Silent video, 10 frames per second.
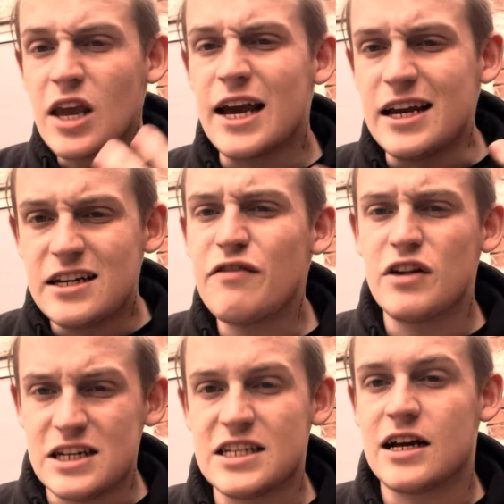It
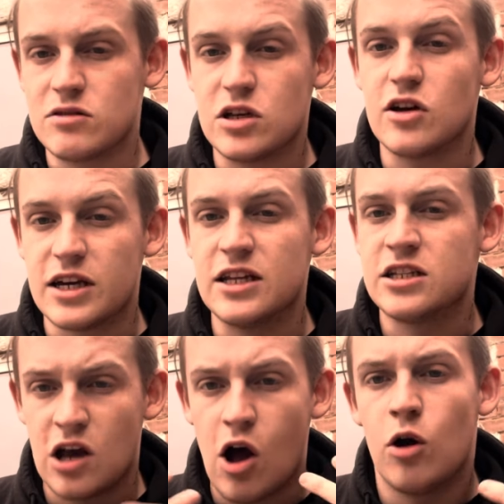definitely sounds like it's
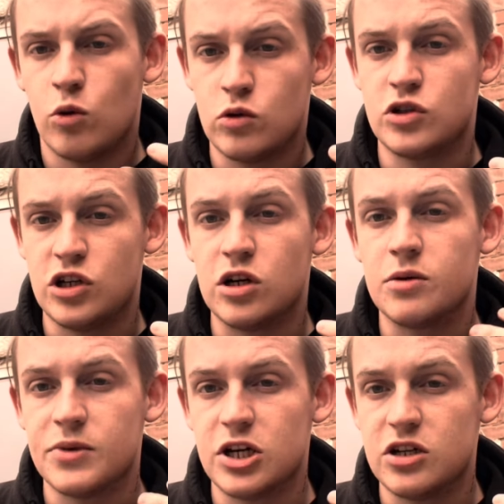old
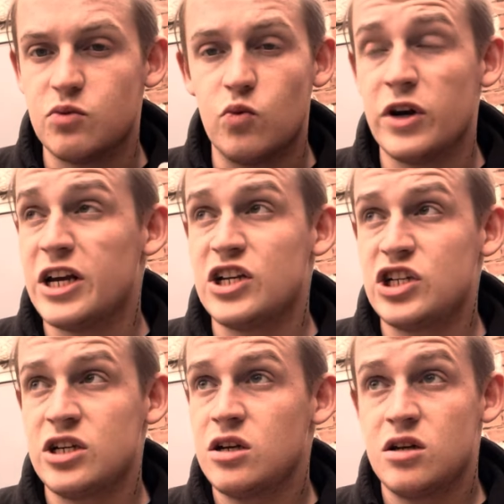Yungblud, which